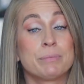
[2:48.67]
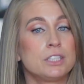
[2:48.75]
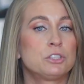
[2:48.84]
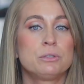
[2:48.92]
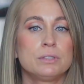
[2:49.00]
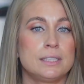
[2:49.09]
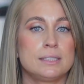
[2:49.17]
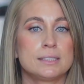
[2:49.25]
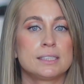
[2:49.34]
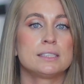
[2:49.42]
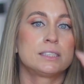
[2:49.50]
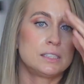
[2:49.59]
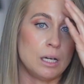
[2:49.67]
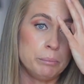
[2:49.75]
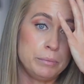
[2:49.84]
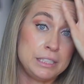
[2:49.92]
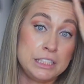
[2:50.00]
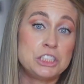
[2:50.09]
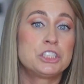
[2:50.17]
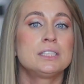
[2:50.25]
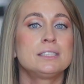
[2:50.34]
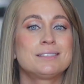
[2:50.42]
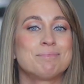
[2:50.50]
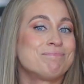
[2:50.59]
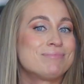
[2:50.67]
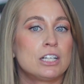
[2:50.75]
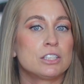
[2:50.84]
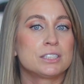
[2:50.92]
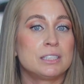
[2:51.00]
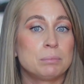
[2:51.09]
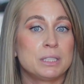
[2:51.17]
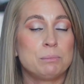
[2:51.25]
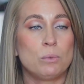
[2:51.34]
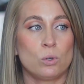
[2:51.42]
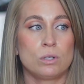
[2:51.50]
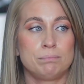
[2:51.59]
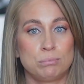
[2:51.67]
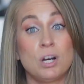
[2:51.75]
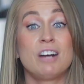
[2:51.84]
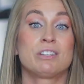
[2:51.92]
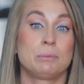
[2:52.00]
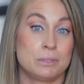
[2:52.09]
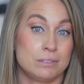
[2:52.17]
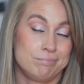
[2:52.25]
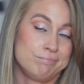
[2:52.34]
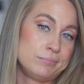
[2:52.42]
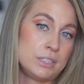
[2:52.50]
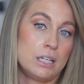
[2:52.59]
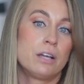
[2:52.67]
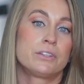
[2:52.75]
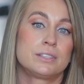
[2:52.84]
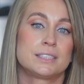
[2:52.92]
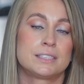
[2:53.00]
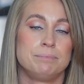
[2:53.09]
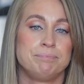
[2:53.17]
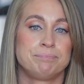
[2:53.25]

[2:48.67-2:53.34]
The truth is, some niches are simply more profitable than others.